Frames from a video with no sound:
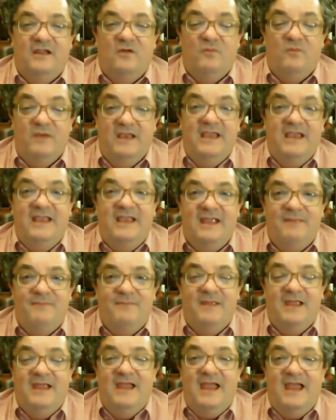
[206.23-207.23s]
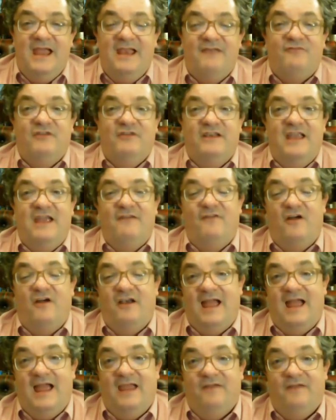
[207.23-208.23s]
We need Him in every day of our
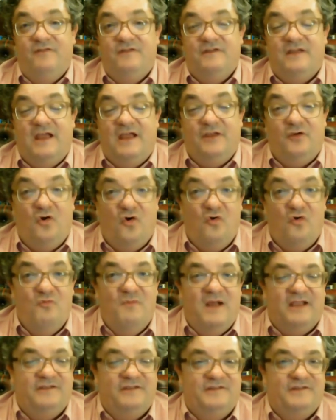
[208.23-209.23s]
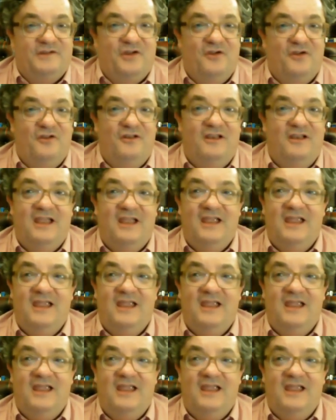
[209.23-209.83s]
lives, at home, at school,